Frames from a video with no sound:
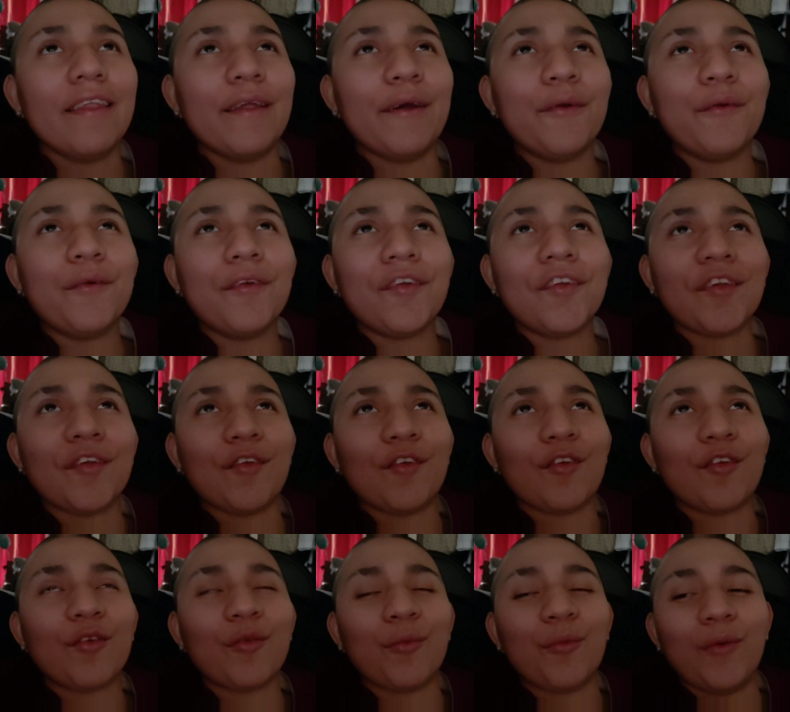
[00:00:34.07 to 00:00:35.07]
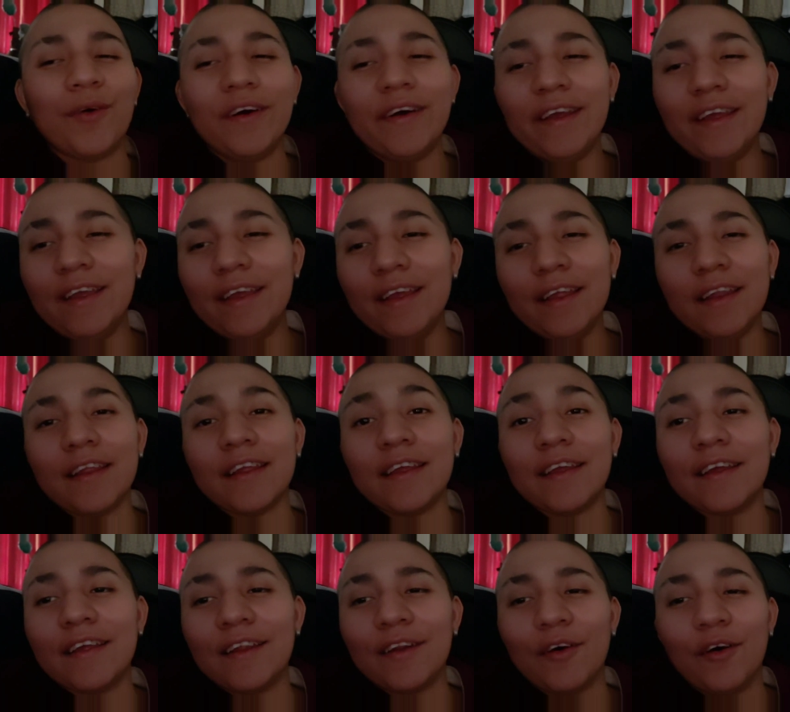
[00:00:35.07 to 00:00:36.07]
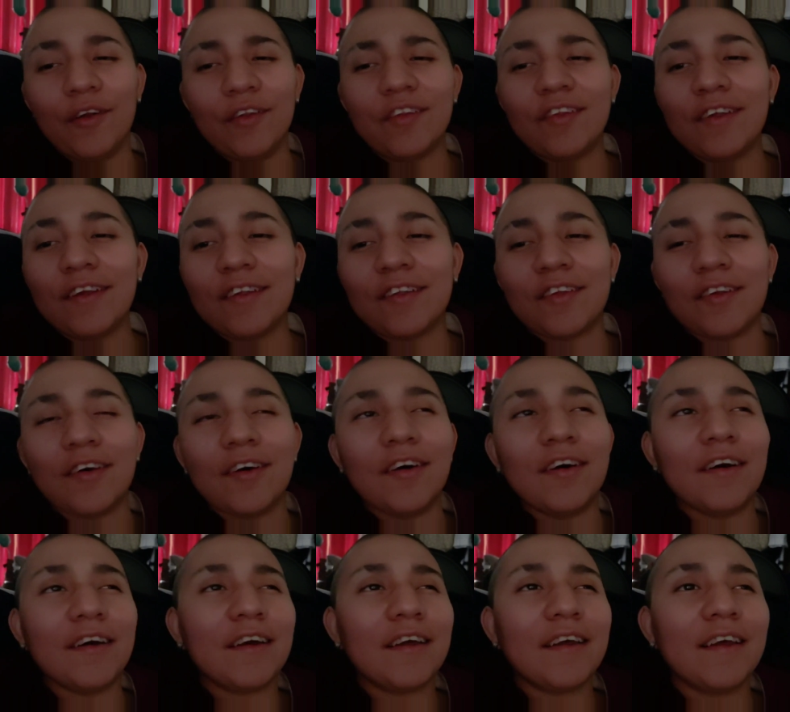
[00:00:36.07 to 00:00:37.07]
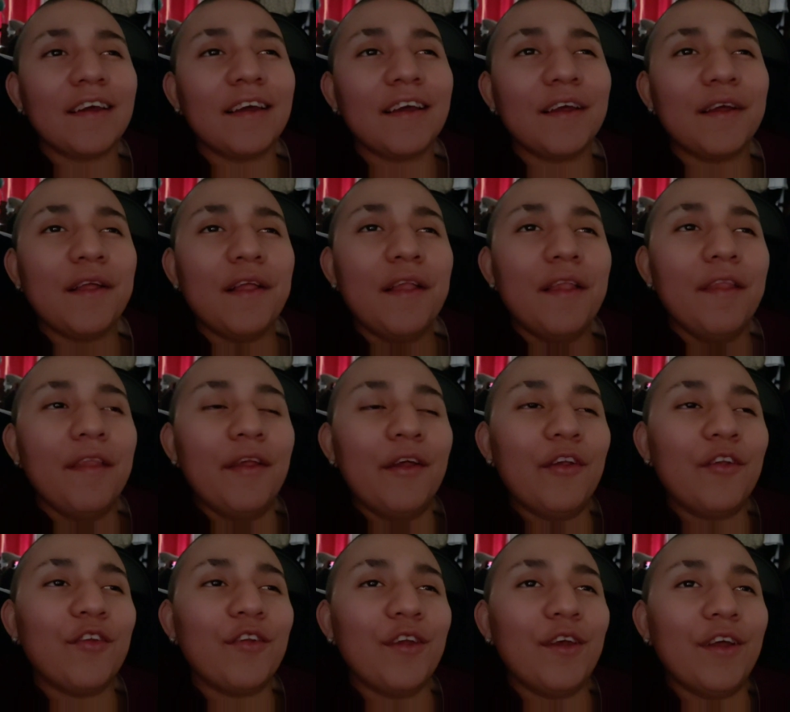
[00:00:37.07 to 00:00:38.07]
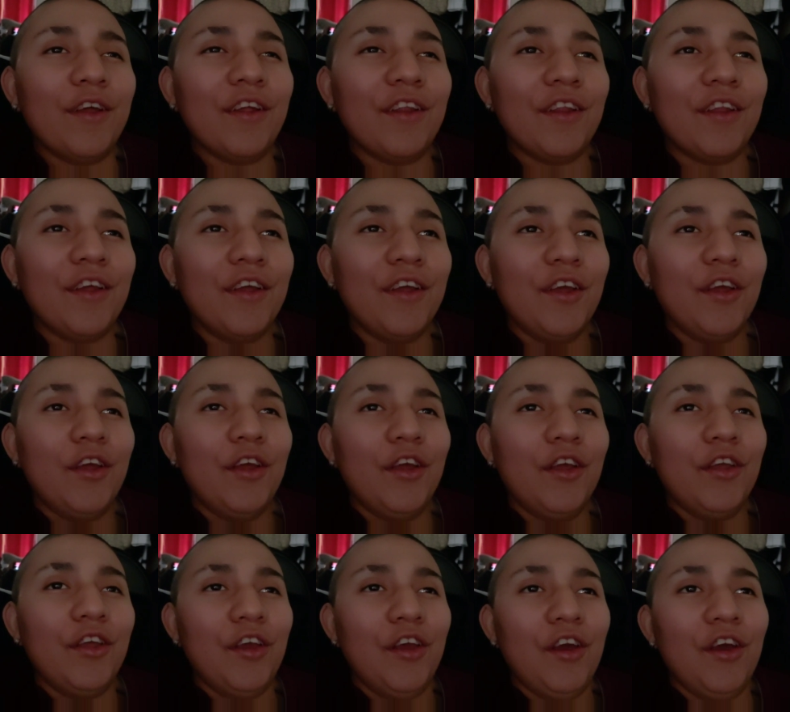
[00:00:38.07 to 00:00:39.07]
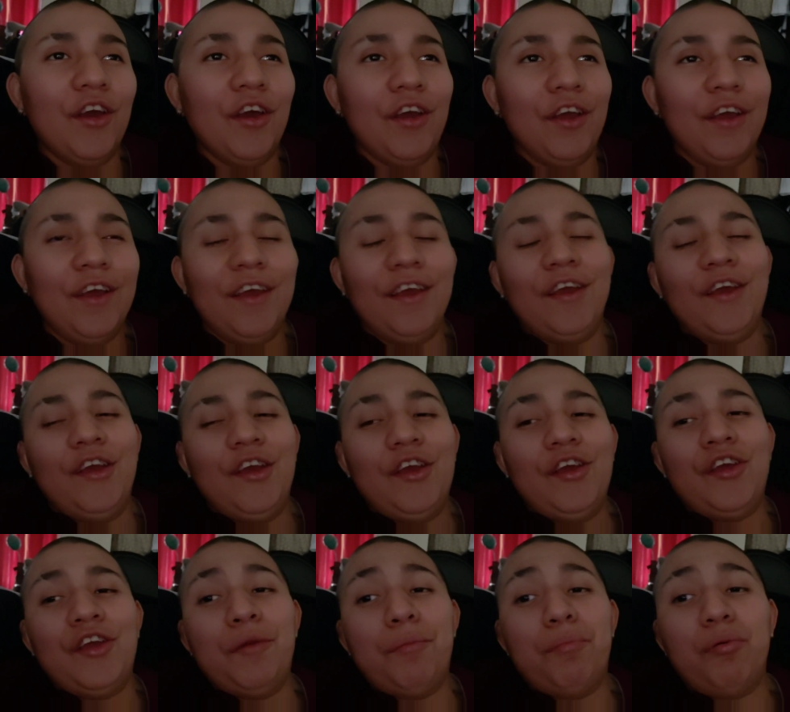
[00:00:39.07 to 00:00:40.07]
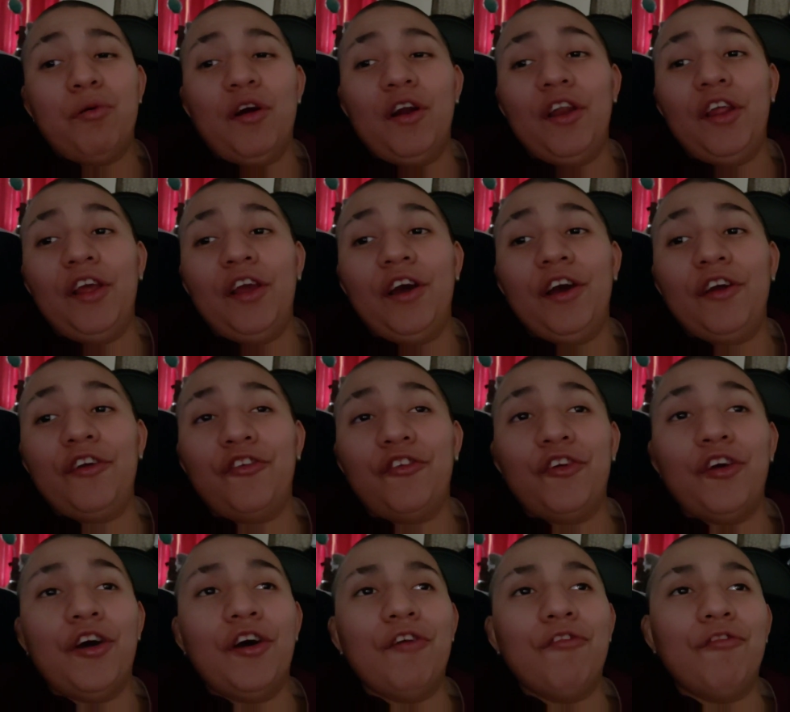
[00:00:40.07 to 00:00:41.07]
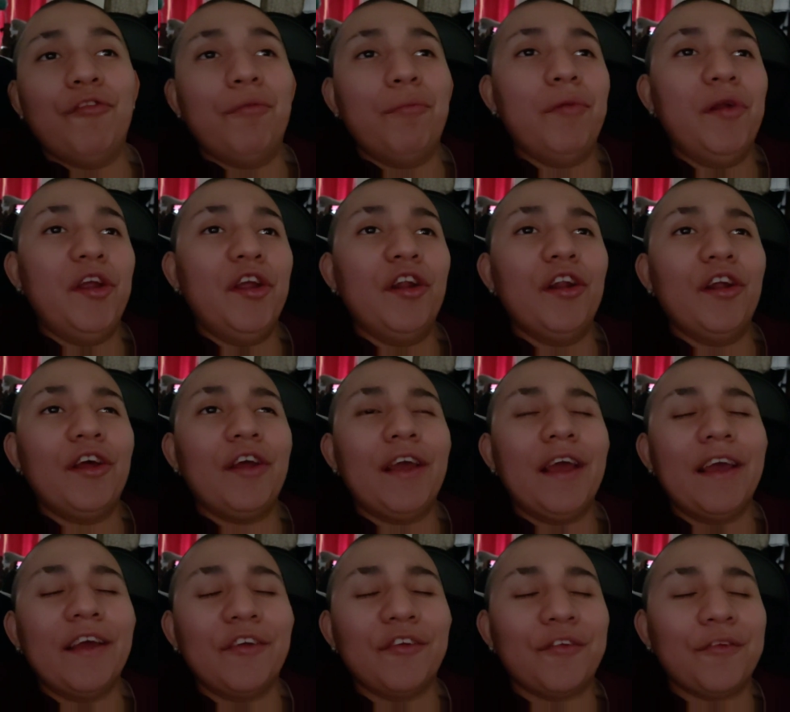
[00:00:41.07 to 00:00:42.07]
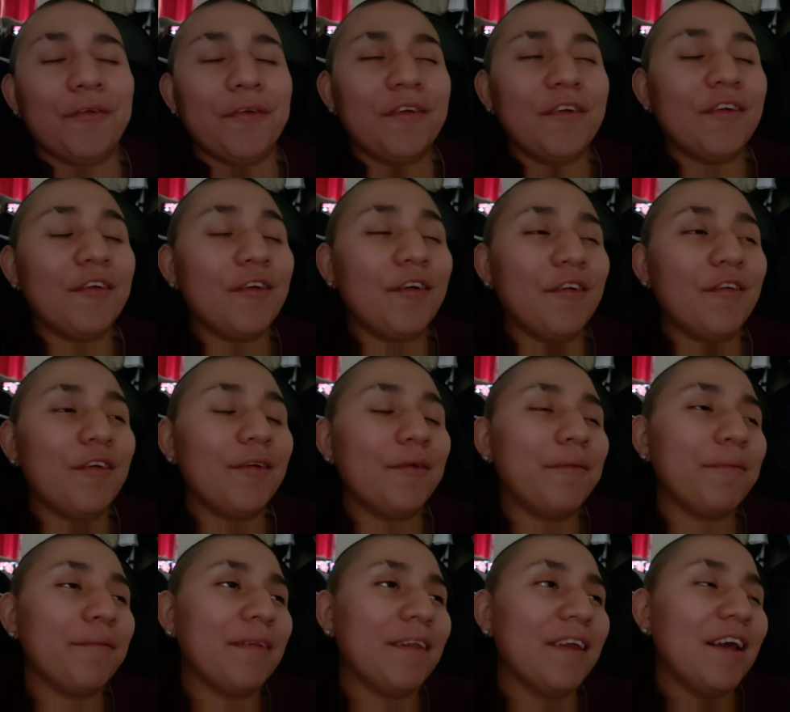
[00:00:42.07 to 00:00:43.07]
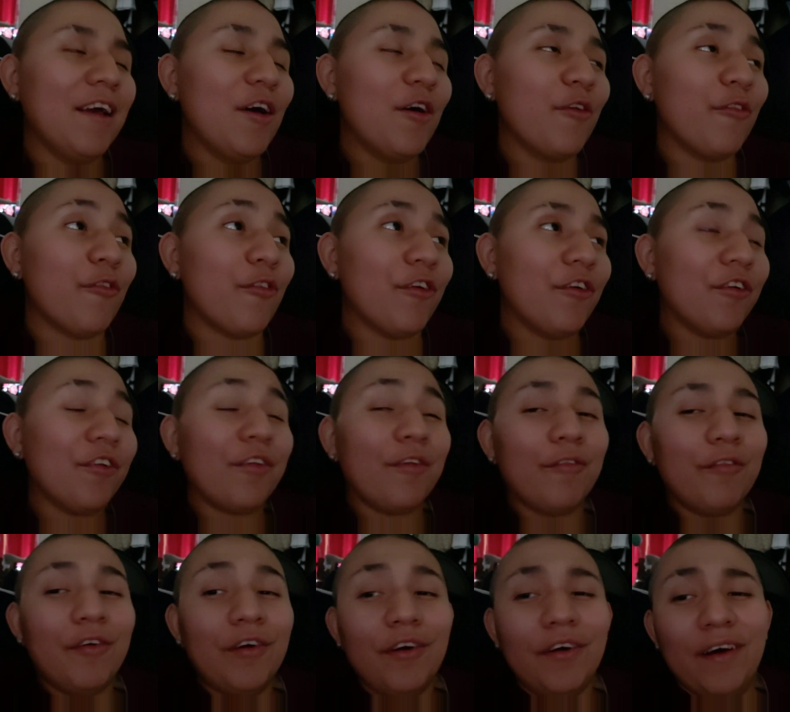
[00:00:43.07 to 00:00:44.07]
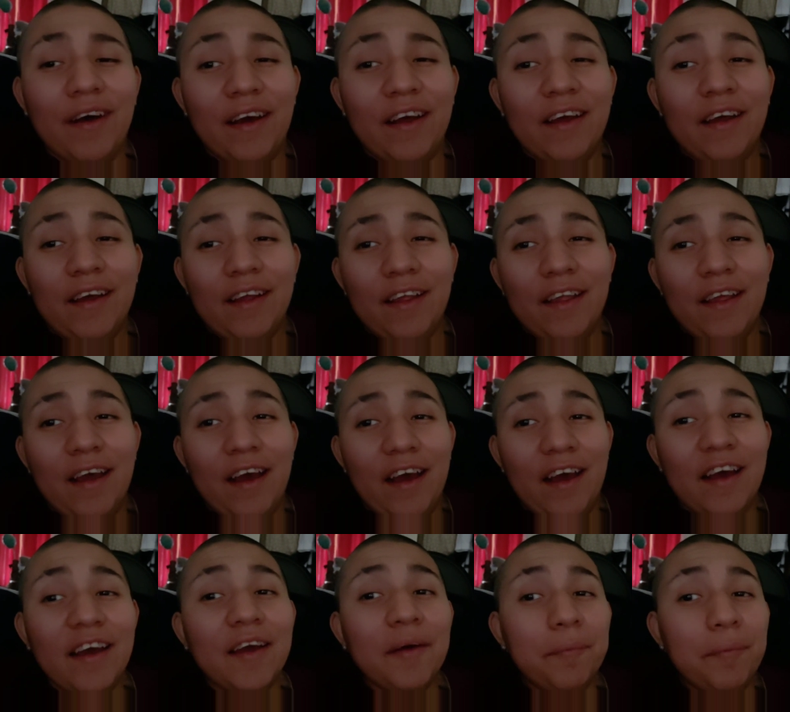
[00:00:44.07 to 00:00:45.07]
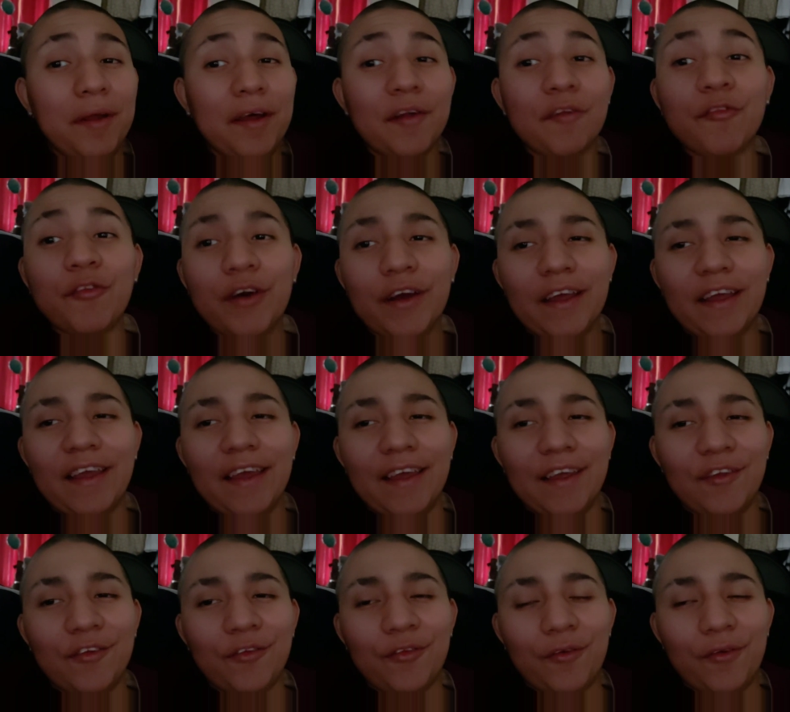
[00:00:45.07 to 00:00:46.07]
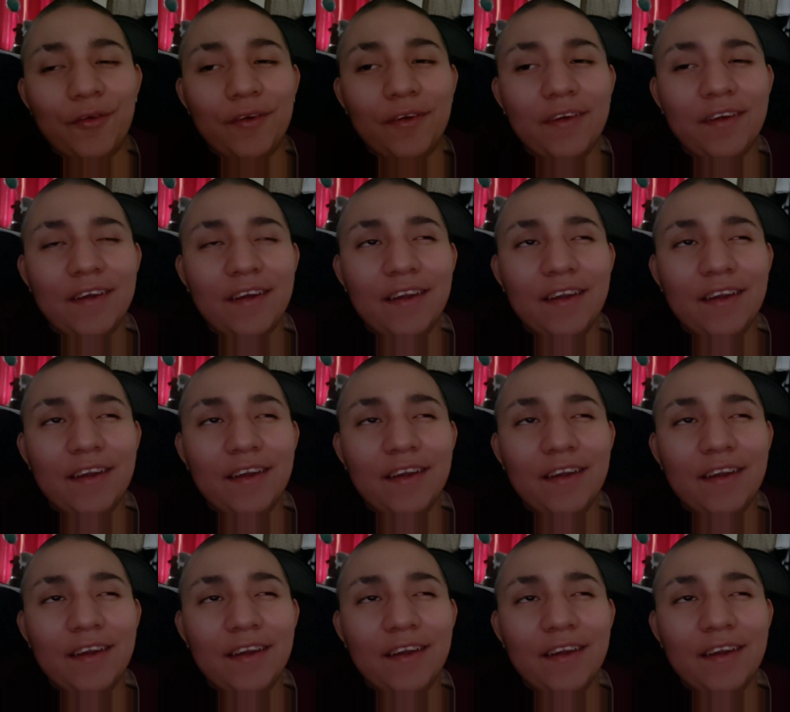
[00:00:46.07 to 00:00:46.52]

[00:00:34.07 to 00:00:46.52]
There was this one idiot on TikTok that said, yeah, he probably got shot for being a gangster. First of all, I am not a fucking gangster.